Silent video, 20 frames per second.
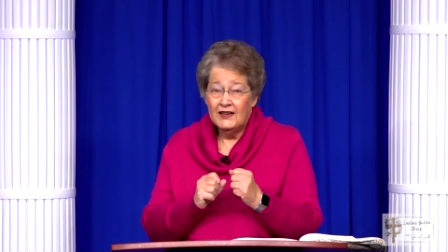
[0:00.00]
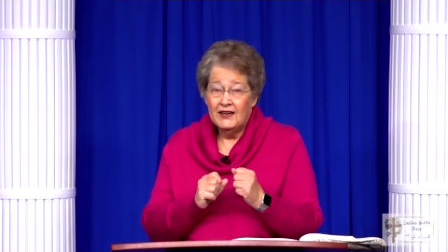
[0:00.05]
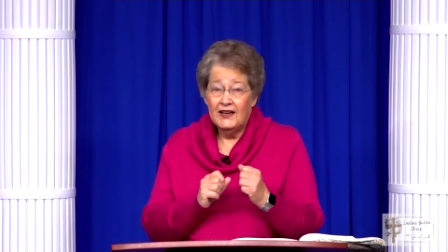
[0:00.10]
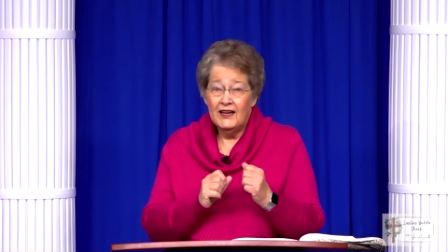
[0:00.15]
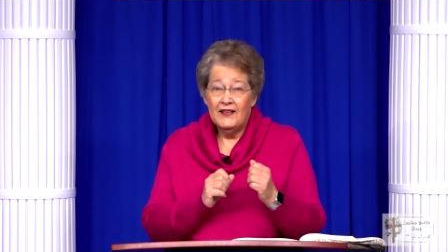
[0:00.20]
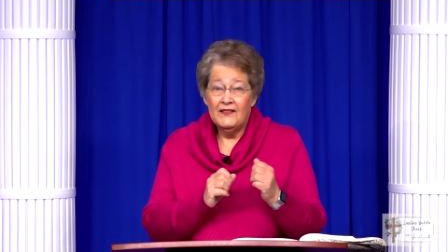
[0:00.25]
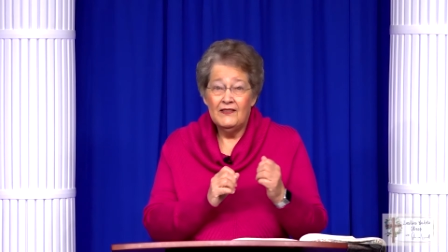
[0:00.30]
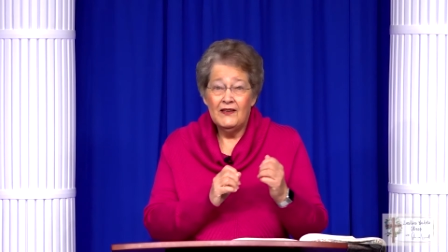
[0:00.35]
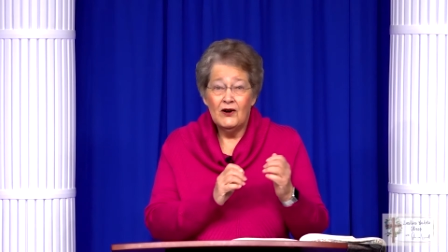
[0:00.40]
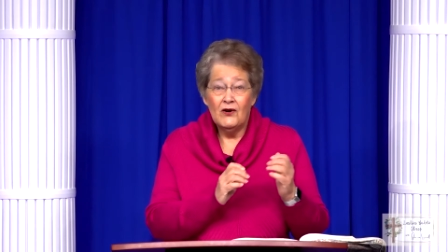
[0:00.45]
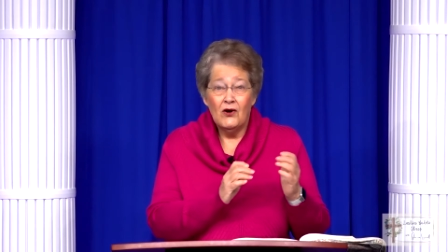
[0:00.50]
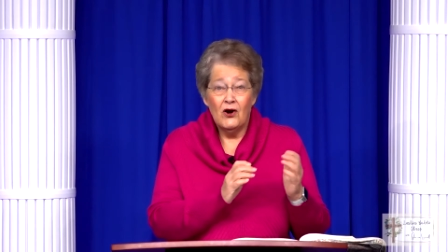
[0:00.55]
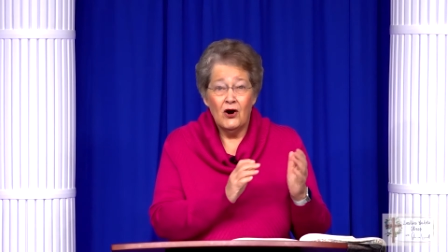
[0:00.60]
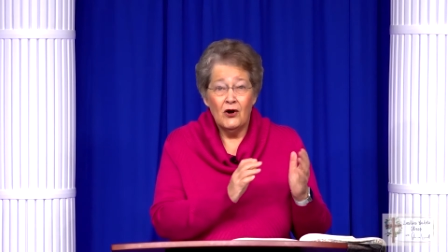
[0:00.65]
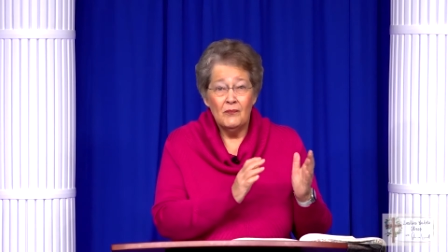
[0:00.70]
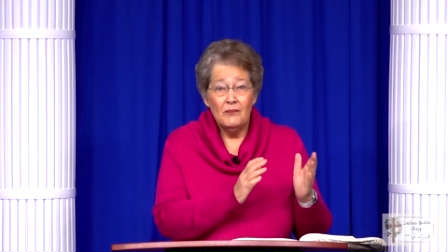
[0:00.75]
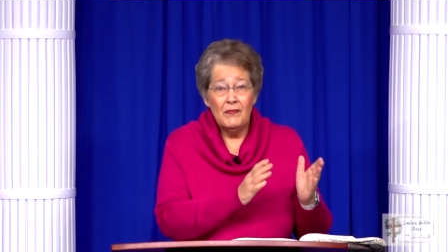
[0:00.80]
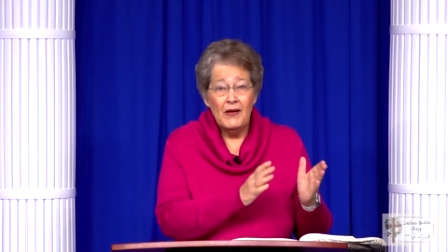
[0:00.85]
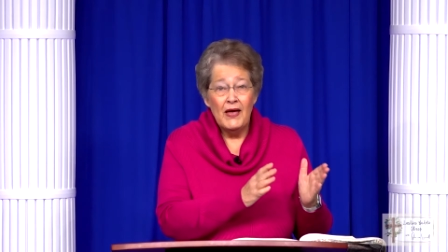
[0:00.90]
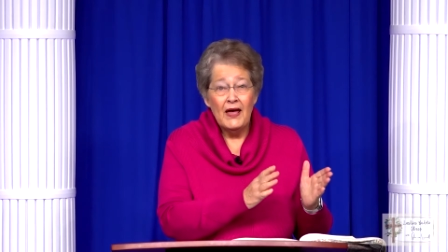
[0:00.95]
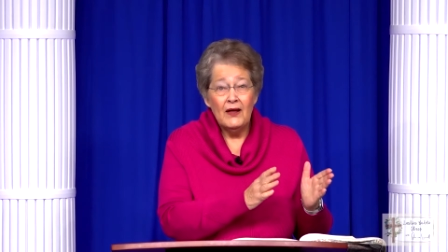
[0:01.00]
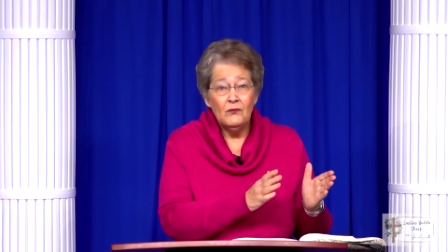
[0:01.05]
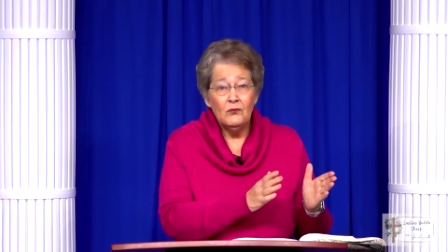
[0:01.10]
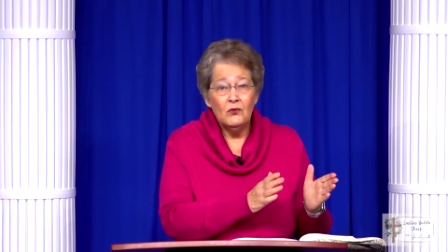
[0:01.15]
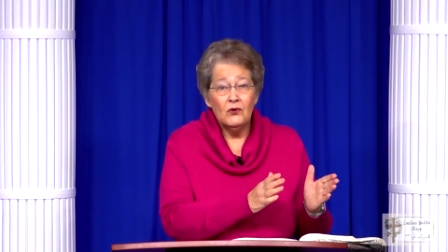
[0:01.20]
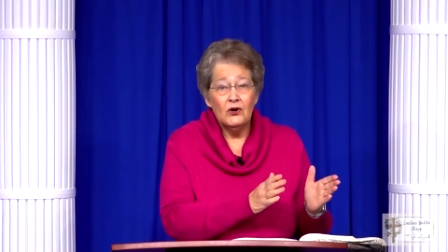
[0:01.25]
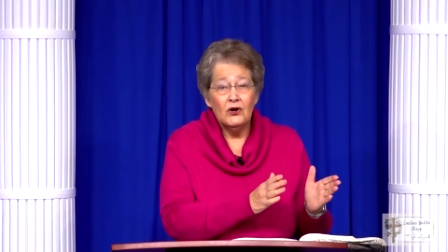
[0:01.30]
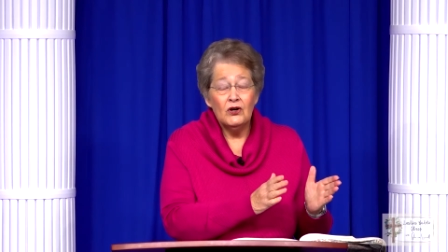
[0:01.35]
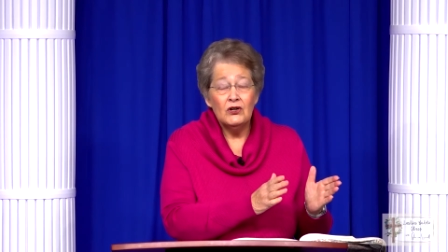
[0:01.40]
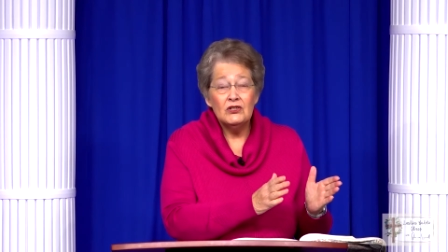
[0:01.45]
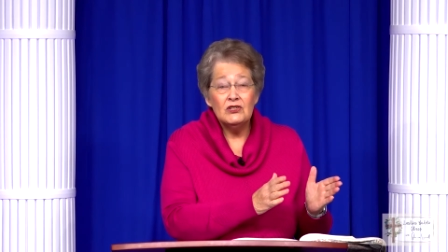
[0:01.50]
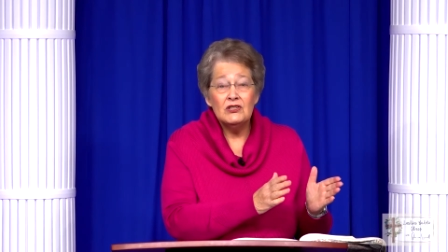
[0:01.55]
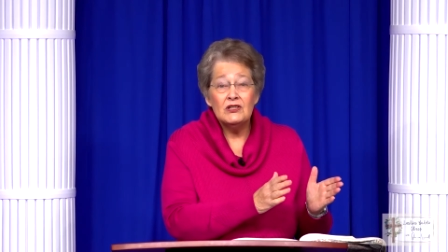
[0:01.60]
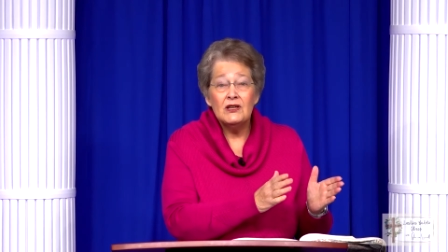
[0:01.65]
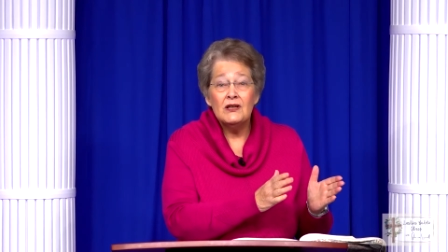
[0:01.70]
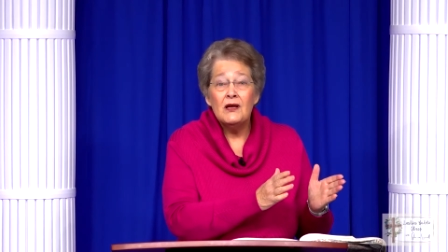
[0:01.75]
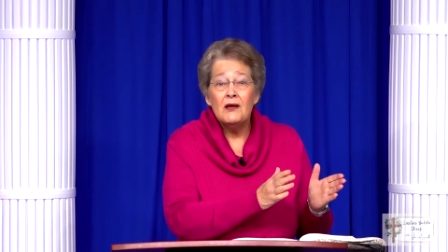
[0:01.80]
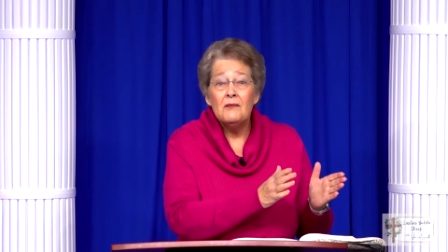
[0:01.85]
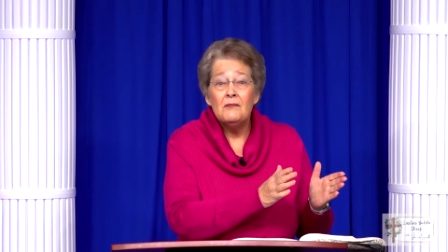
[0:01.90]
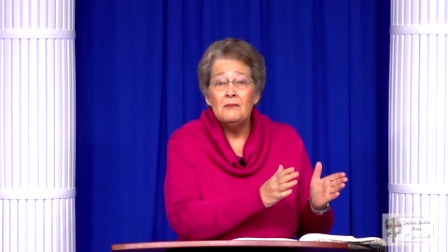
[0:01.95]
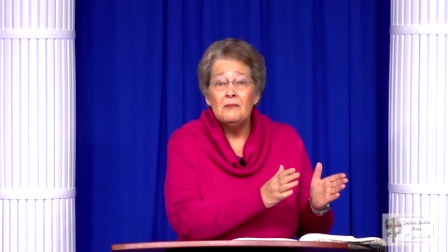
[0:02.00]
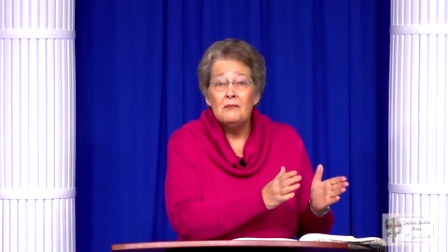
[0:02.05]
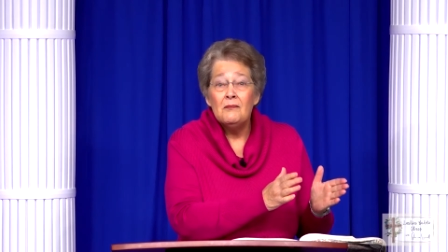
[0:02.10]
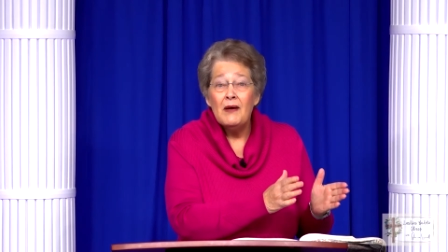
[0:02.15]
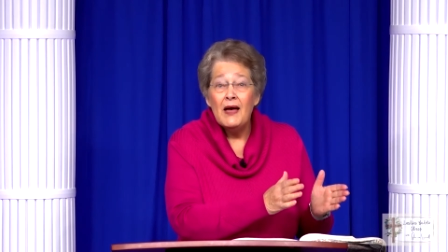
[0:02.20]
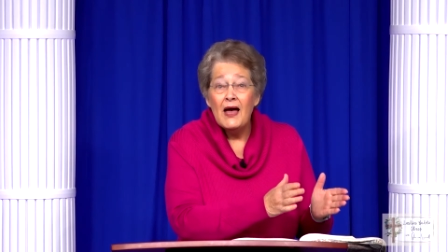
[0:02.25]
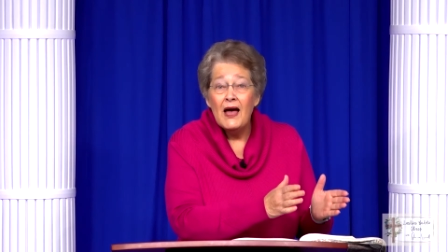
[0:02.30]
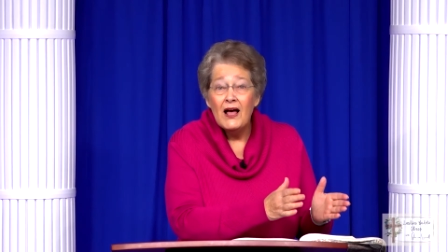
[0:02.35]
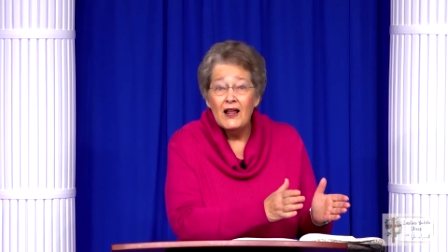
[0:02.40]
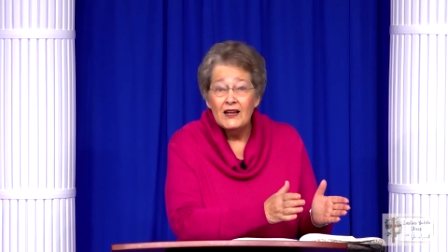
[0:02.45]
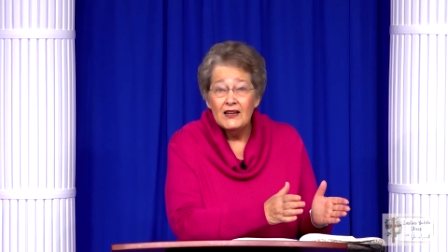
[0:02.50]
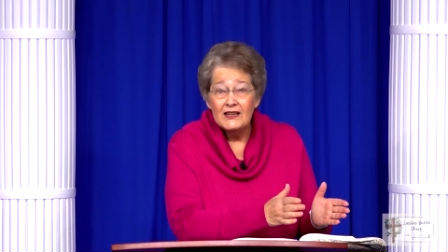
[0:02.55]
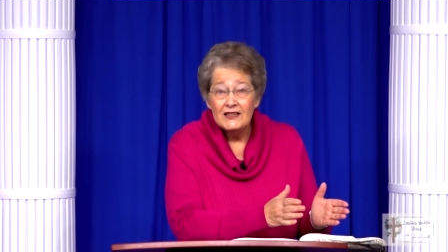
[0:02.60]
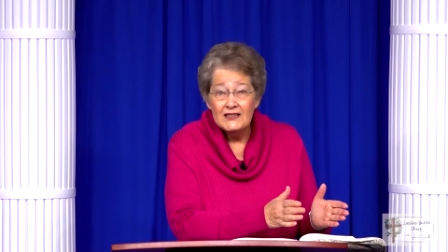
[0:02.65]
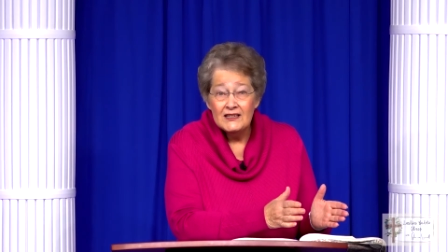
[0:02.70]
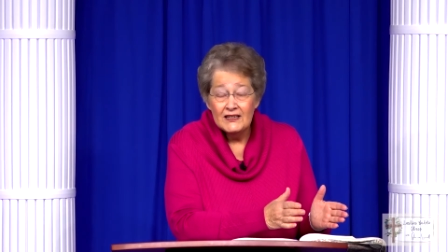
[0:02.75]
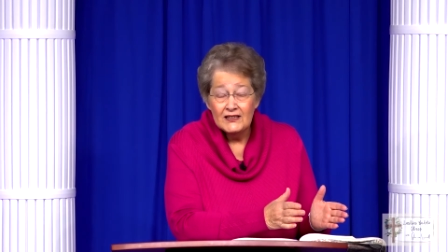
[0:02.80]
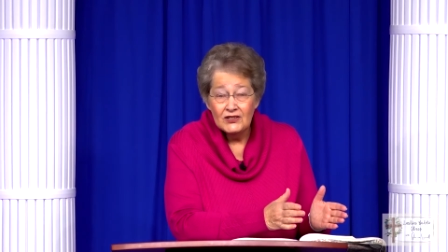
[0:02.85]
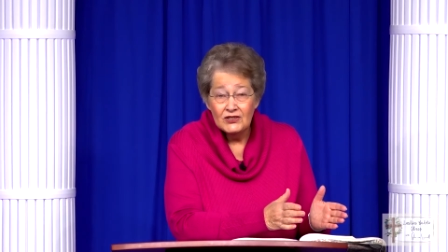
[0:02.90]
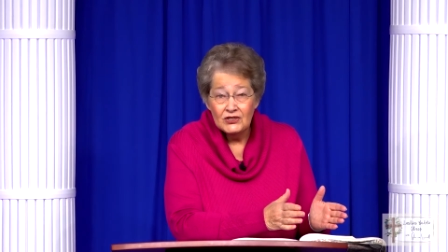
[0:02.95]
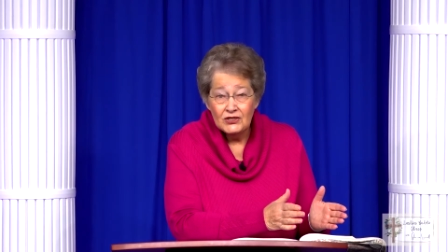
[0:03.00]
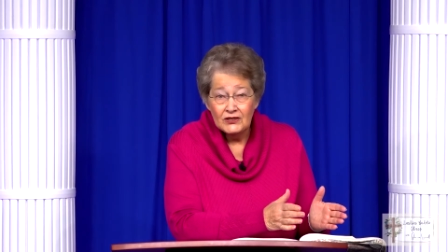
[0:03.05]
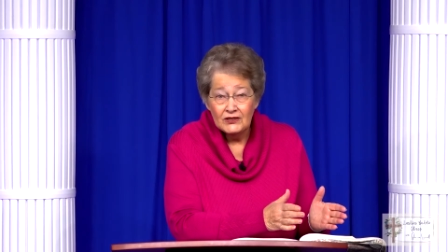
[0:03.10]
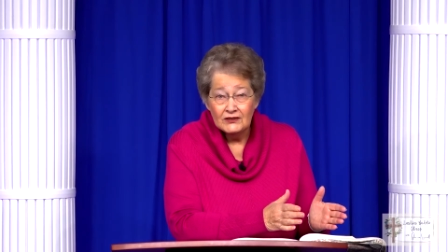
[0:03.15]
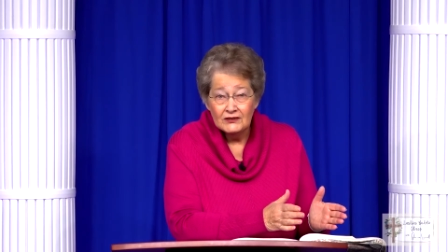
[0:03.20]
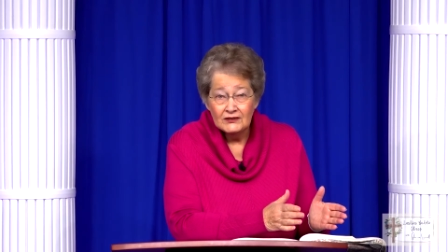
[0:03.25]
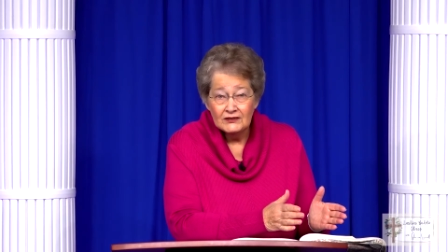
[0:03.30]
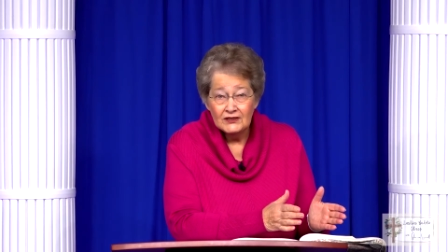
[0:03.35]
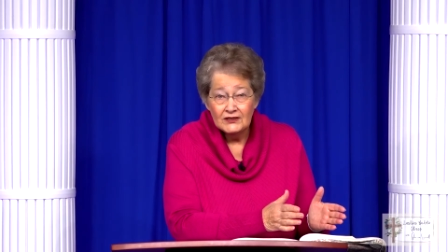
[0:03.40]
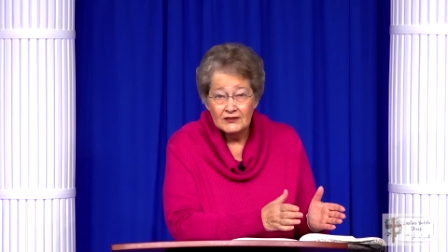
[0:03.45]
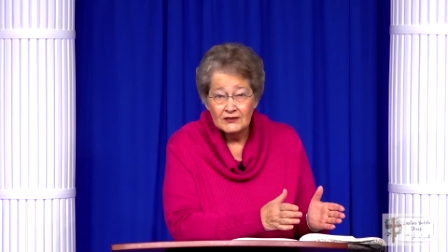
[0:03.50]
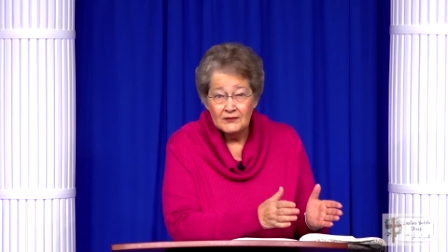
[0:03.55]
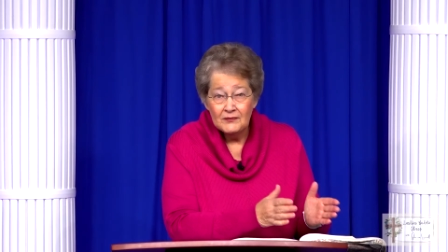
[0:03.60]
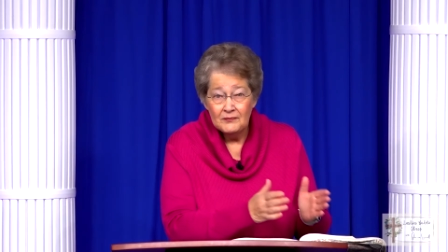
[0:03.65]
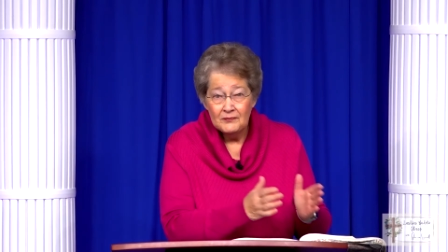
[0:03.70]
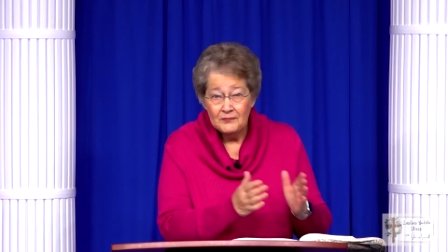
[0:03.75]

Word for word: and there are bad words, maledictions